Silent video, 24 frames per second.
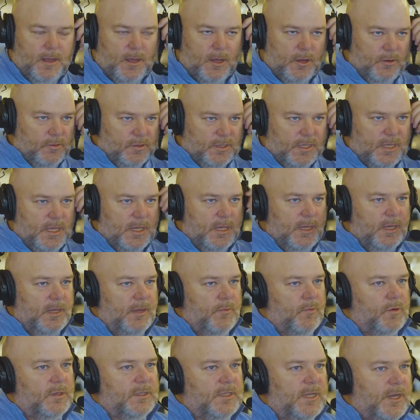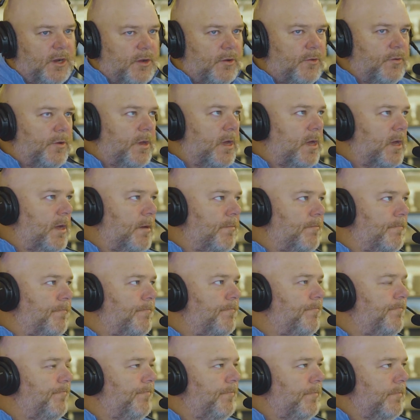who's the ones that own um,
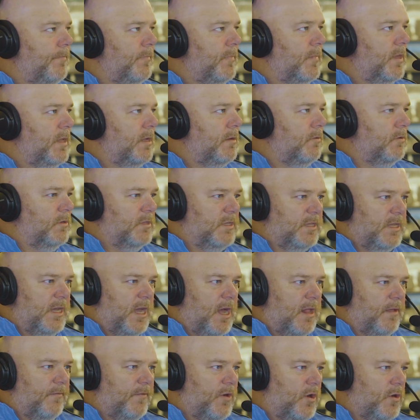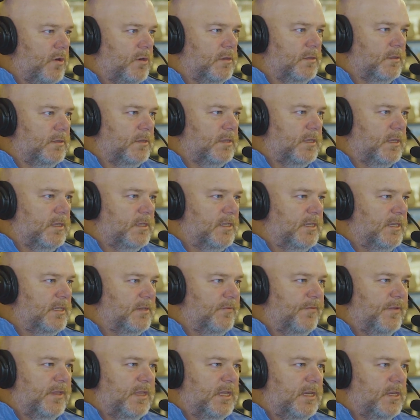who is it? The Olive Gardens, the
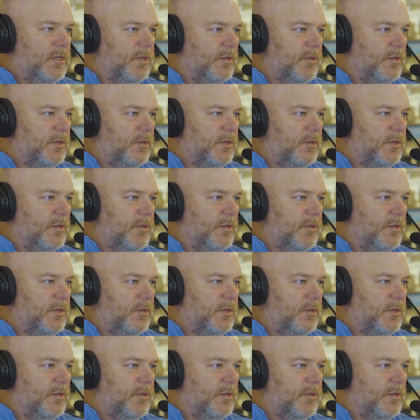Season fifty-two,